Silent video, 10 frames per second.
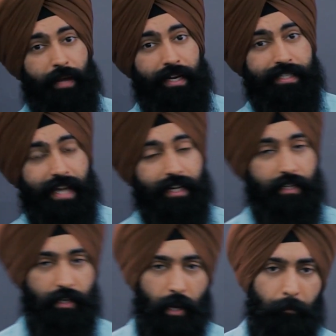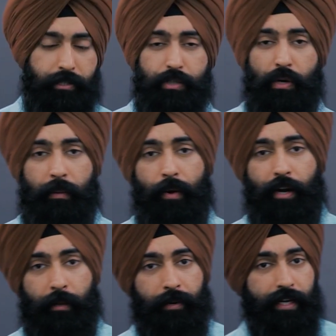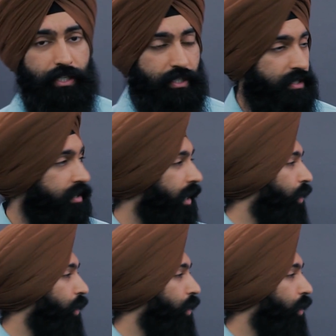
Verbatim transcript: plan exactly, but just one of my recommendations.